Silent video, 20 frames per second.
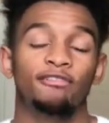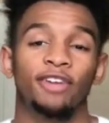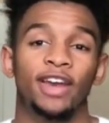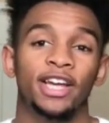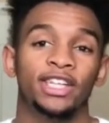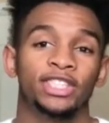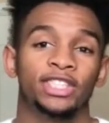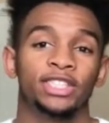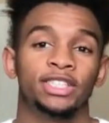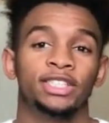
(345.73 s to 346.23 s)

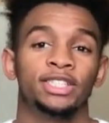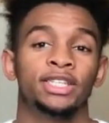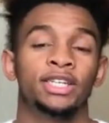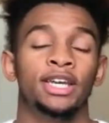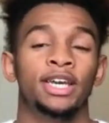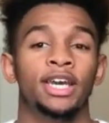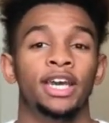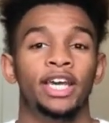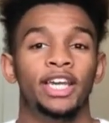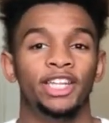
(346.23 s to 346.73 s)
fashion
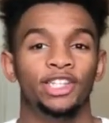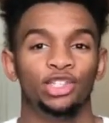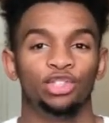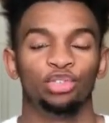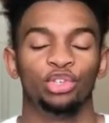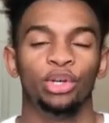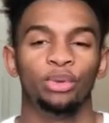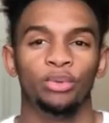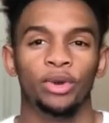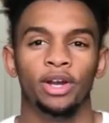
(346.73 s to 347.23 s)
and
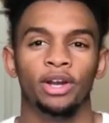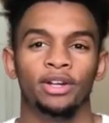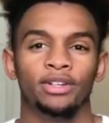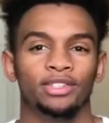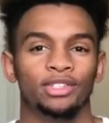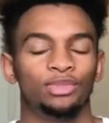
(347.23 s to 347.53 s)
streetwear.